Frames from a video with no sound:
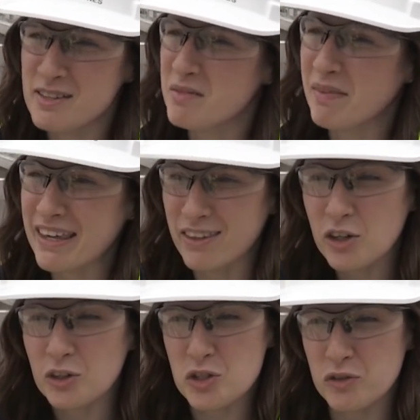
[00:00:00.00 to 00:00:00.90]
And to me, the
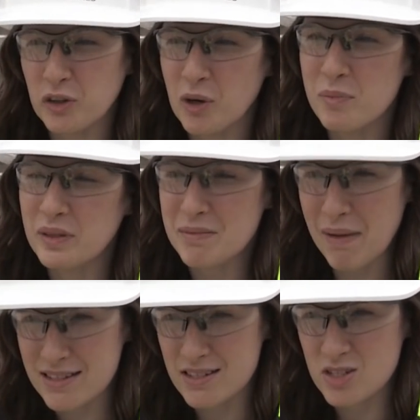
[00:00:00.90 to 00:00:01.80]
culture of a company
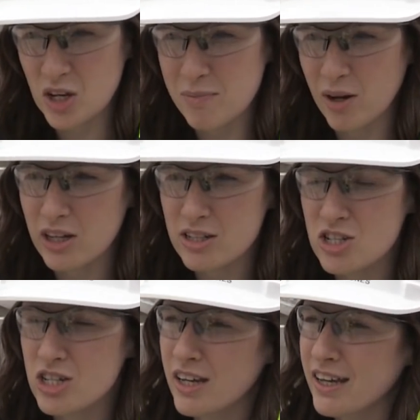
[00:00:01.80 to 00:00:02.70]
matters so
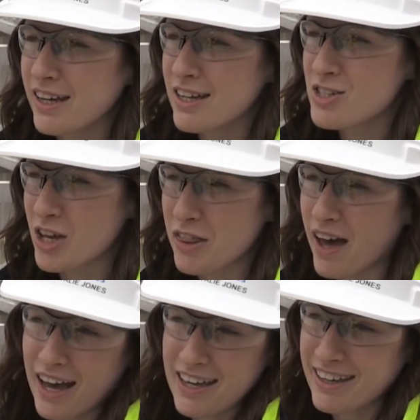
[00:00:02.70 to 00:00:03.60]
much, so
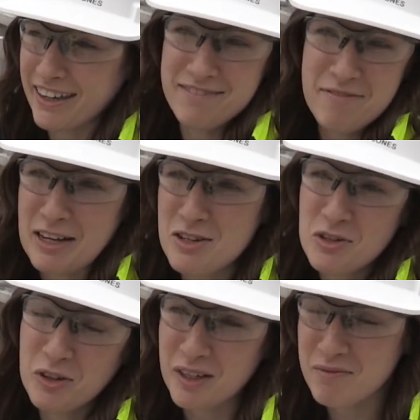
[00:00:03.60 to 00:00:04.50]
that I can
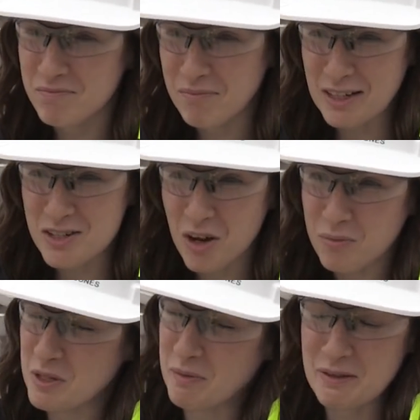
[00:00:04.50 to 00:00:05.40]
enjoy my
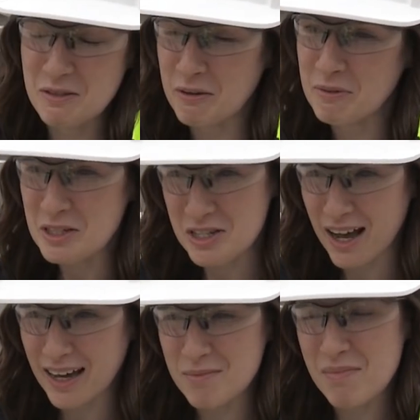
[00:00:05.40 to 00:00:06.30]
job. We spend so much
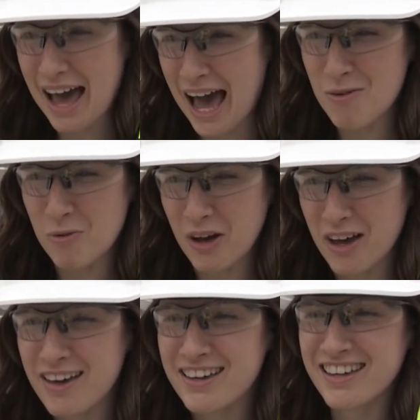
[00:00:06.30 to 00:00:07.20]
time at
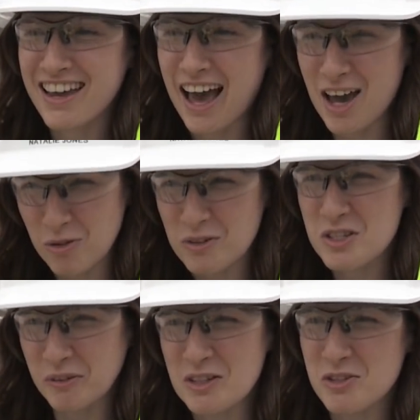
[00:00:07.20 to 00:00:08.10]
work. I
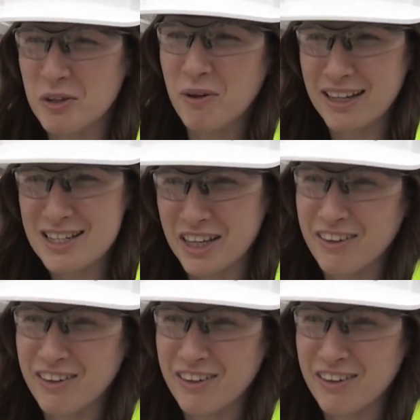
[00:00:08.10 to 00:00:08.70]
want to enjoy what I do.